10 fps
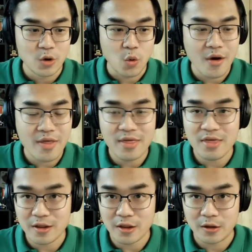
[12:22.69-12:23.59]
when
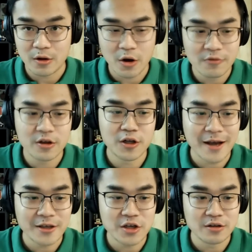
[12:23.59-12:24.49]
the
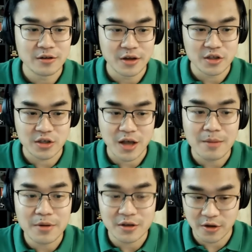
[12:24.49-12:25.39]
COVID-19 is
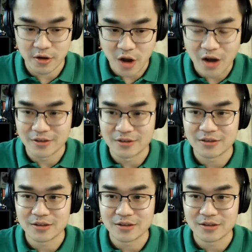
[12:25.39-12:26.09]
completely gone.